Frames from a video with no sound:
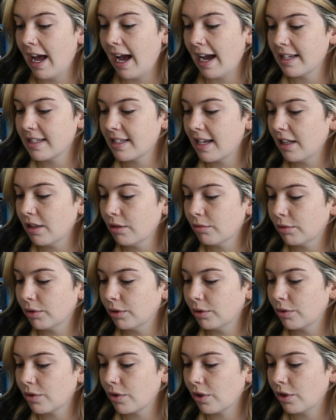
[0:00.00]
I set the
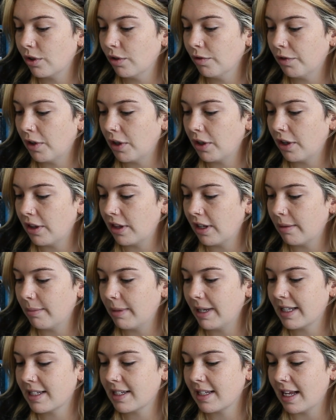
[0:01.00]
rules, you follow them,
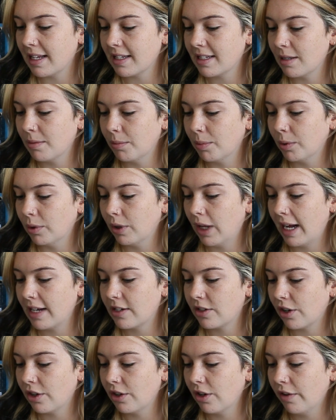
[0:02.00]
it's that simple. I
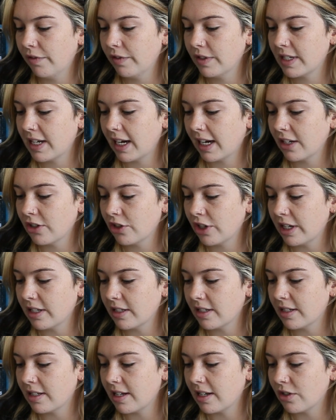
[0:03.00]
don't offer second
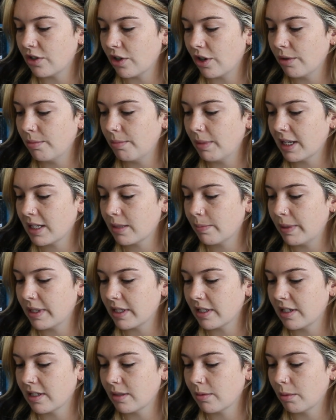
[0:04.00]
chances and don't mix
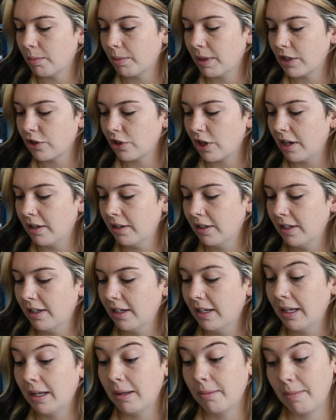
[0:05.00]
business with pleasure.
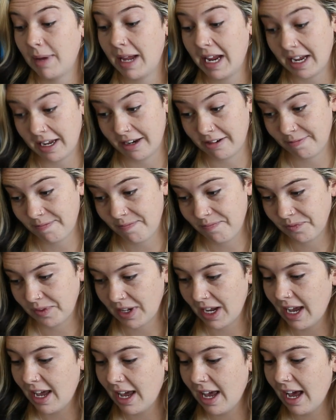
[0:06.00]
Megan.
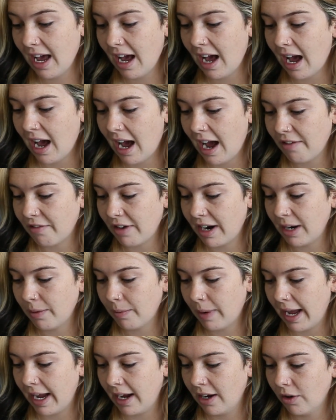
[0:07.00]
I ran
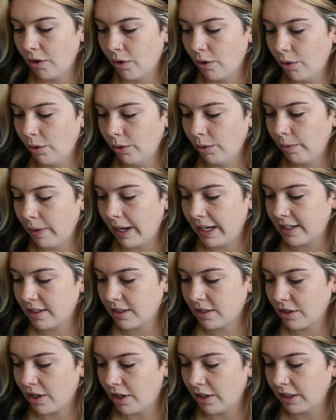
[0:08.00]
away, all the way to
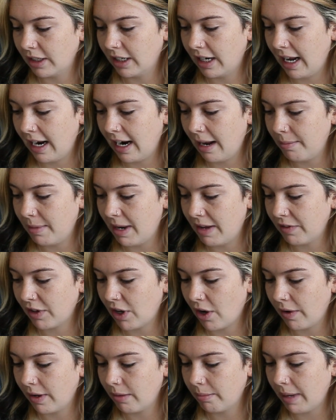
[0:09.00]
Scotland, and I'm never
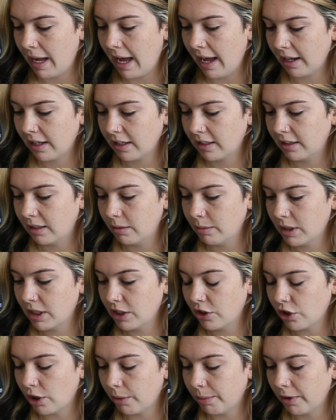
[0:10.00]
going back.
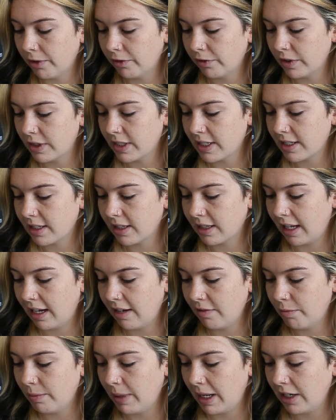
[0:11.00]
Limited job offers
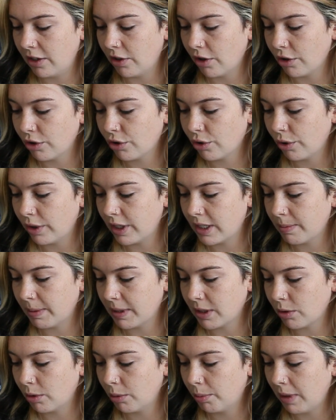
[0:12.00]
leave me no choice
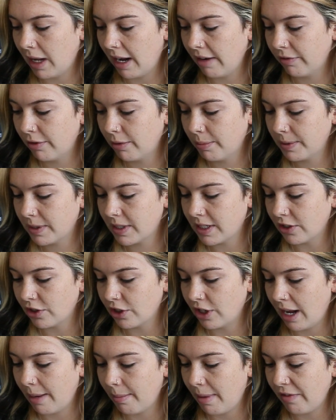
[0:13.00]
but to apply for a
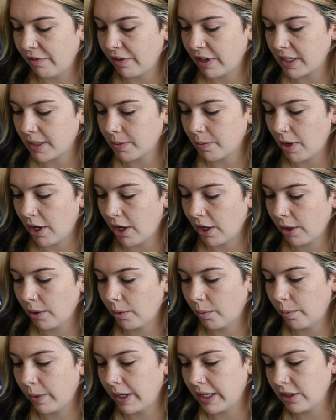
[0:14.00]
position at my friend's work.
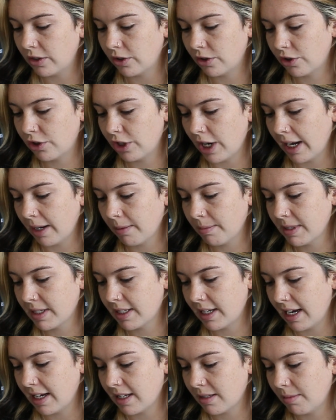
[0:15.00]
When Jack
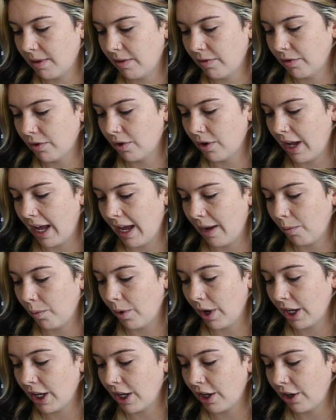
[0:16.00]
mistakes me for a
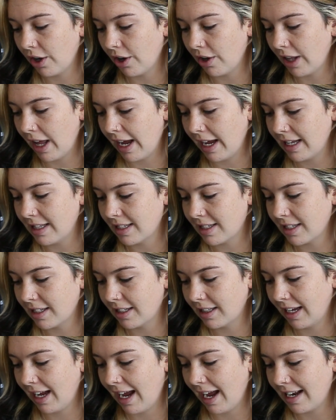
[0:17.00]
working girl, I
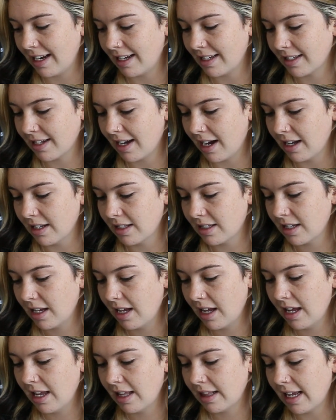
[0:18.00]
instantly hate his guts.
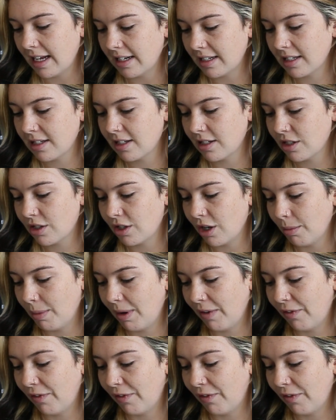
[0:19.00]
That doesn't stop me